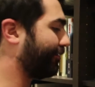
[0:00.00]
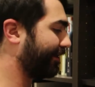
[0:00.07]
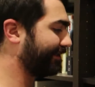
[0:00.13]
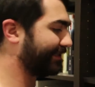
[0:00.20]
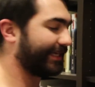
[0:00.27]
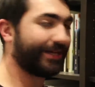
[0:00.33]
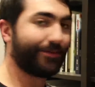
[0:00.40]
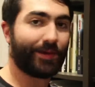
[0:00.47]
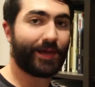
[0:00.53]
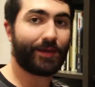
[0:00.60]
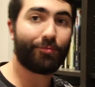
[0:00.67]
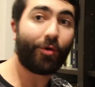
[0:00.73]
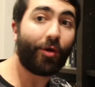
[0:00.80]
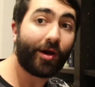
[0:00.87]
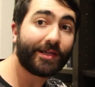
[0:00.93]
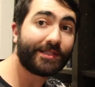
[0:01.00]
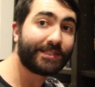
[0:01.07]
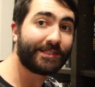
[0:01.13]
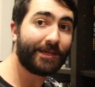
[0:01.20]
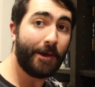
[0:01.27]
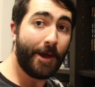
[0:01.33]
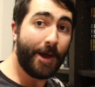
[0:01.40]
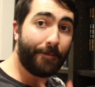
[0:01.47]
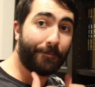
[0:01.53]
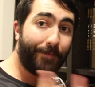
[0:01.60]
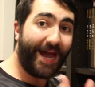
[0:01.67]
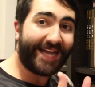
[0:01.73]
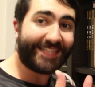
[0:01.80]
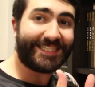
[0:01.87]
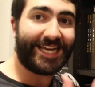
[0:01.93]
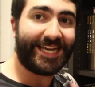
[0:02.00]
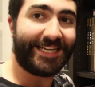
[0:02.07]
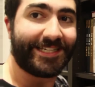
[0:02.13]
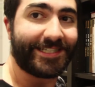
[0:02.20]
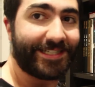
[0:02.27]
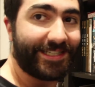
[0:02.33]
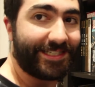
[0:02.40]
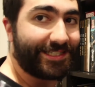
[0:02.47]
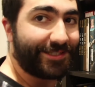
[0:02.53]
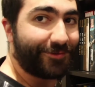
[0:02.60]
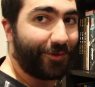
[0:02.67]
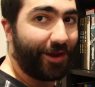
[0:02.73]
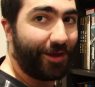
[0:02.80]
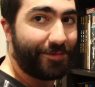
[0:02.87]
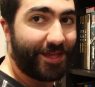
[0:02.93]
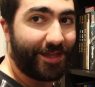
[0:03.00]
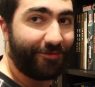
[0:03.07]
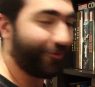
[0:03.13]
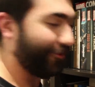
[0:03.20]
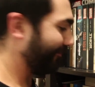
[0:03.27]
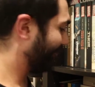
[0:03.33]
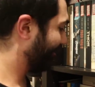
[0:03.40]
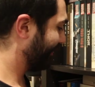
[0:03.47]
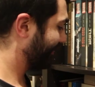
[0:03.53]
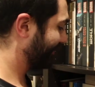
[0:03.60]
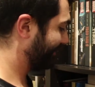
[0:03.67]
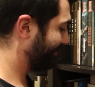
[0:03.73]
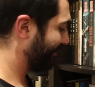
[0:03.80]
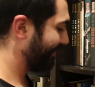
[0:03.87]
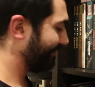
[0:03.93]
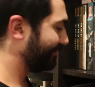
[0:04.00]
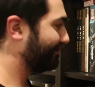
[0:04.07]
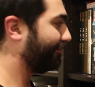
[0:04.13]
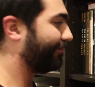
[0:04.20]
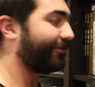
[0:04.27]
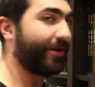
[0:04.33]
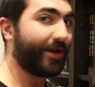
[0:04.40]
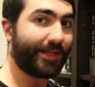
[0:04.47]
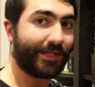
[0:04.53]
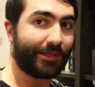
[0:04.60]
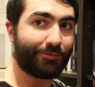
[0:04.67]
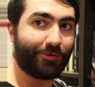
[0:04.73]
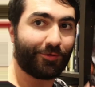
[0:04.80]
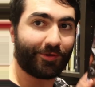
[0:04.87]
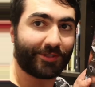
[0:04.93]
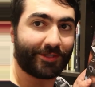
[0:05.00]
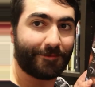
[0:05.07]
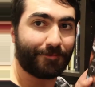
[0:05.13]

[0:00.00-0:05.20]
crazy eBay prices. But this is what I'm here for. I'm very excited to finally put